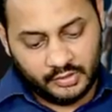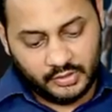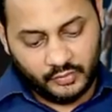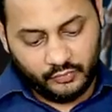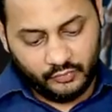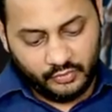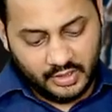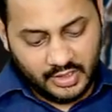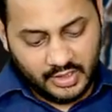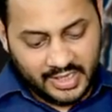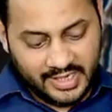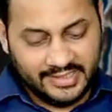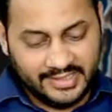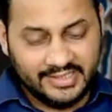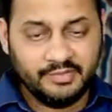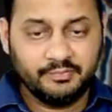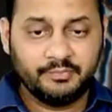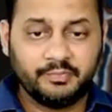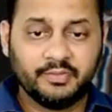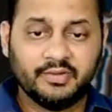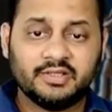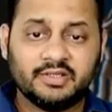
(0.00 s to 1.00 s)
Now
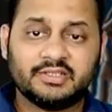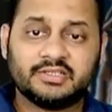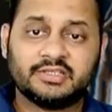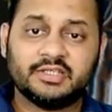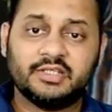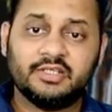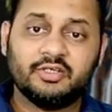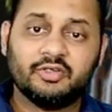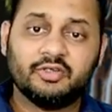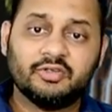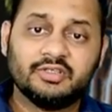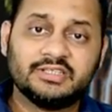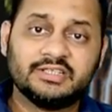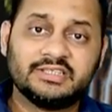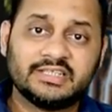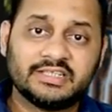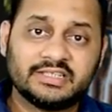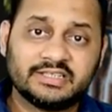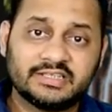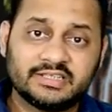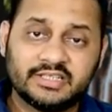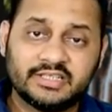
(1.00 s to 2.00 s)
9% on
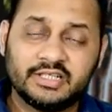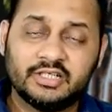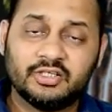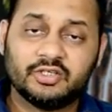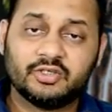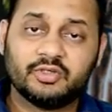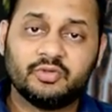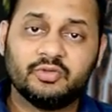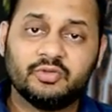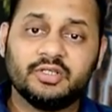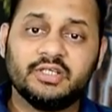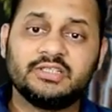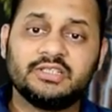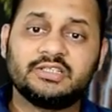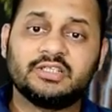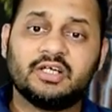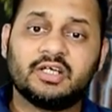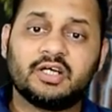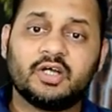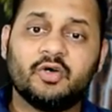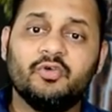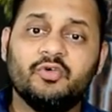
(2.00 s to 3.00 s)
60 crore is
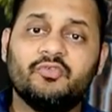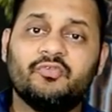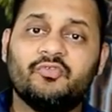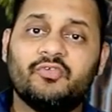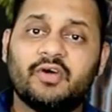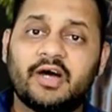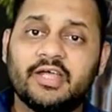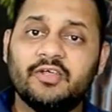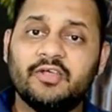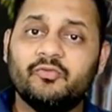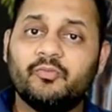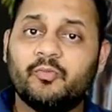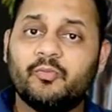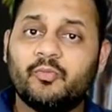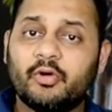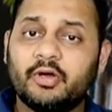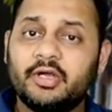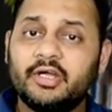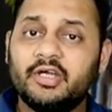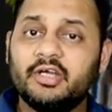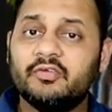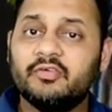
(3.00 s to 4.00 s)
around
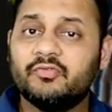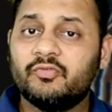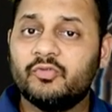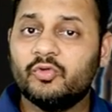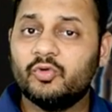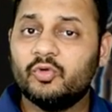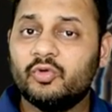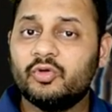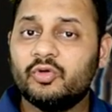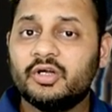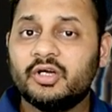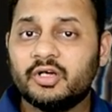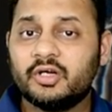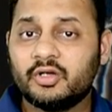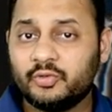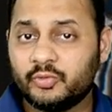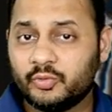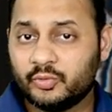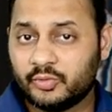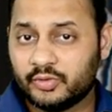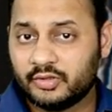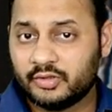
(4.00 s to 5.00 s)
5.4
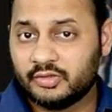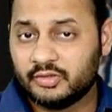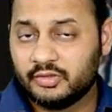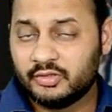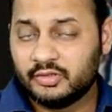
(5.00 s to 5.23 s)
crore.